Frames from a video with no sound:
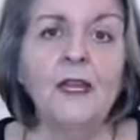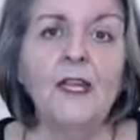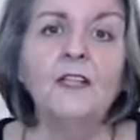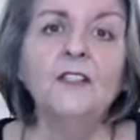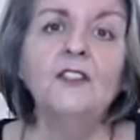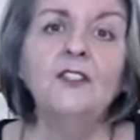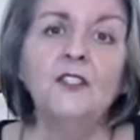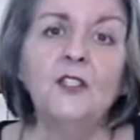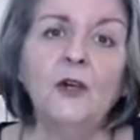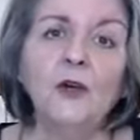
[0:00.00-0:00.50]

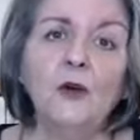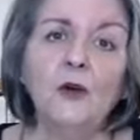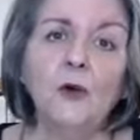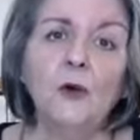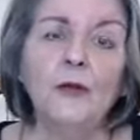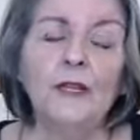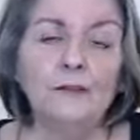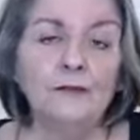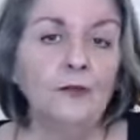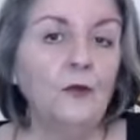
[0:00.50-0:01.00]
So
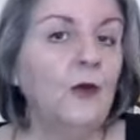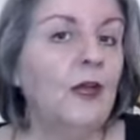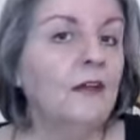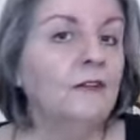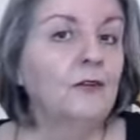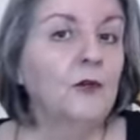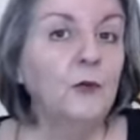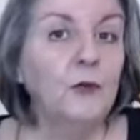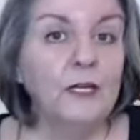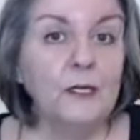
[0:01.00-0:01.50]
if you
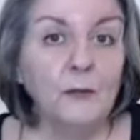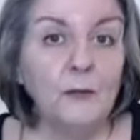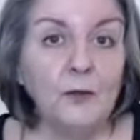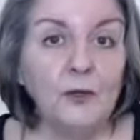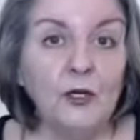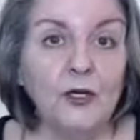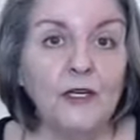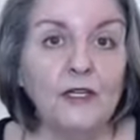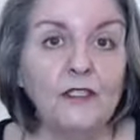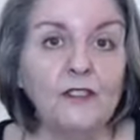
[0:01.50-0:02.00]
have
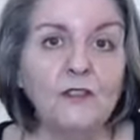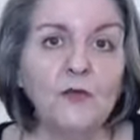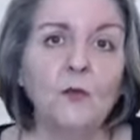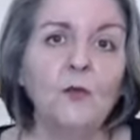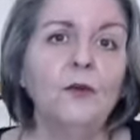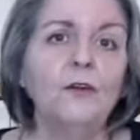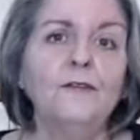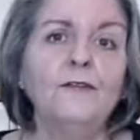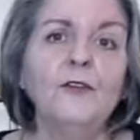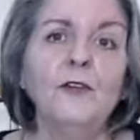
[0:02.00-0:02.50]
QuickBooks,
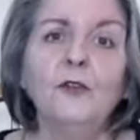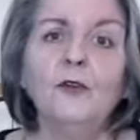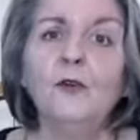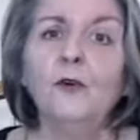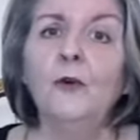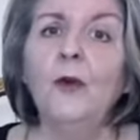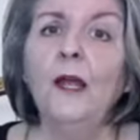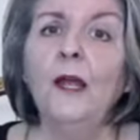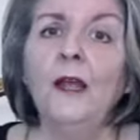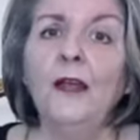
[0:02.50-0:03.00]
or if
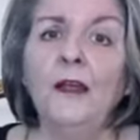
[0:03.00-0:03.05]
you